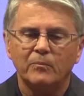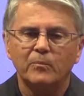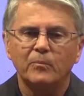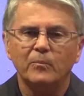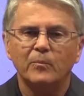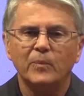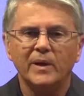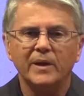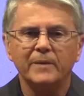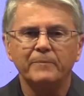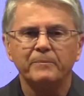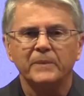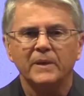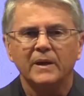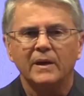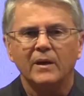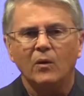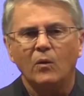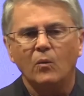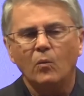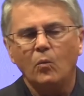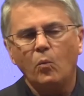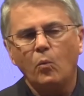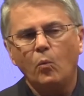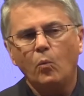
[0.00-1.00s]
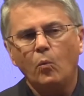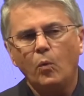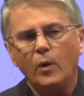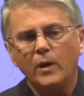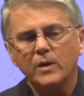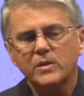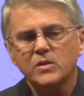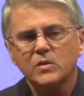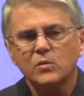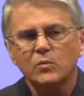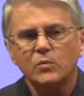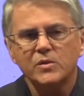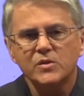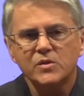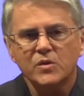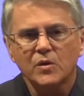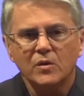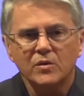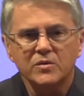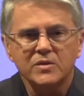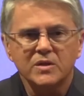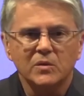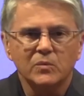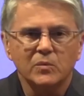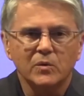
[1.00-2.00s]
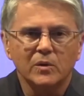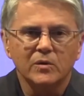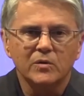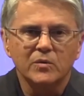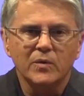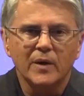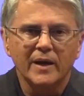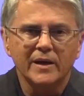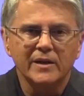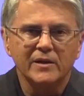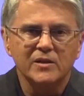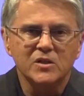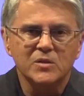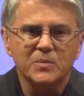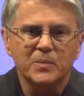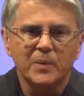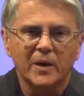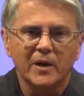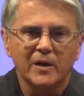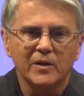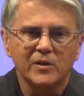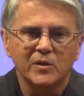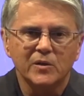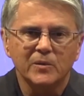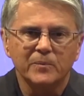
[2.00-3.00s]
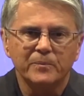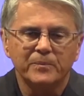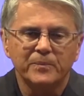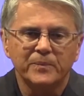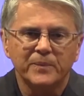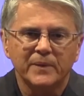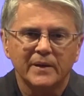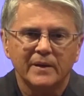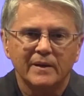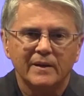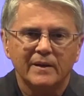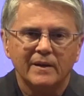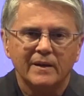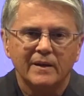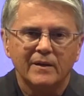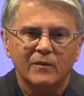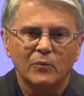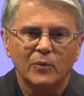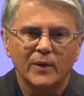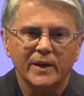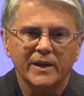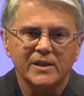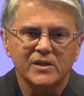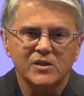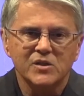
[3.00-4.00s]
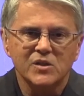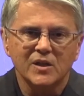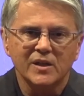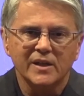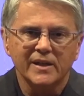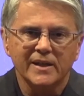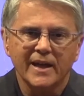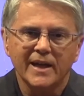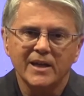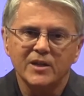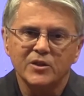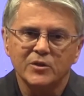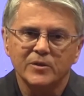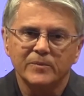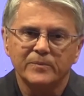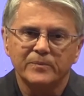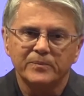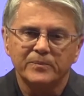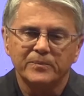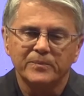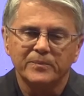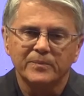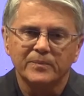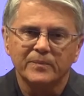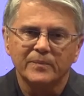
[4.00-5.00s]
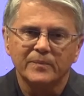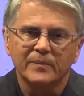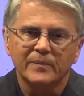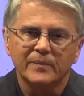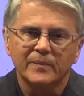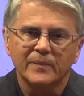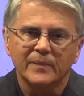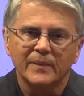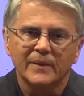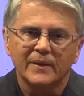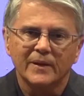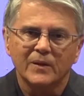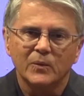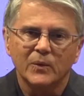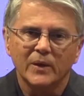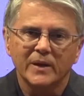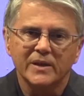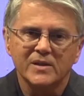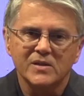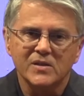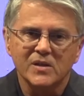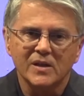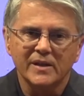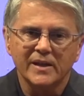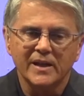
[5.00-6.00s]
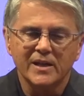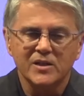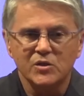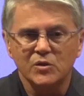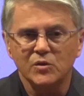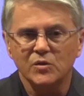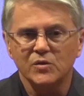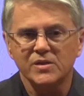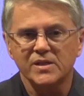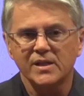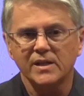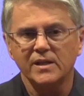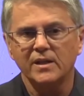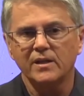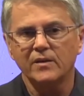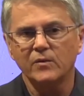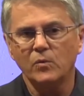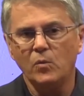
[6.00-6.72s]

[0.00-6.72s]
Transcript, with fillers: But what's the results that we're trying to aspire to? Reconciliation, reconciliation. You'll see there